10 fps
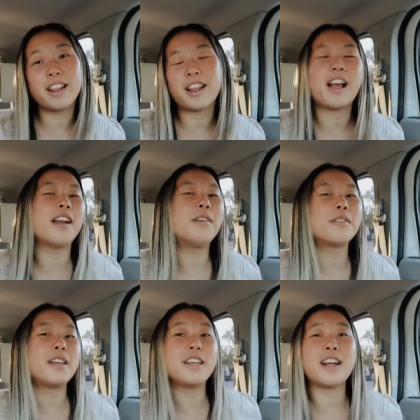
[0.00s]
Like, I
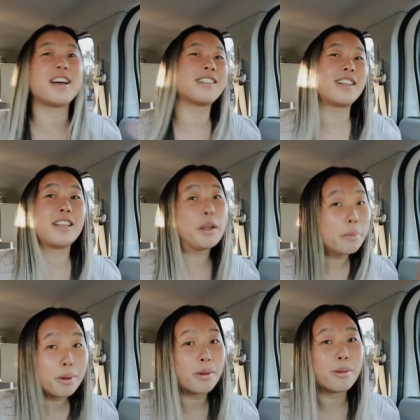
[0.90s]
don't eat acai
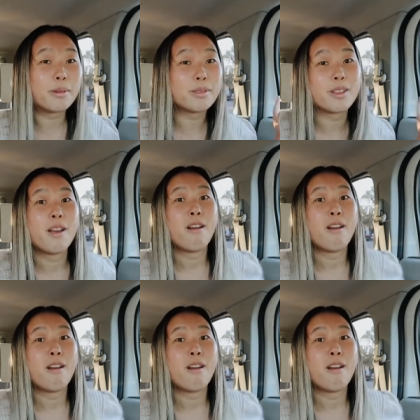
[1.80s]
bowls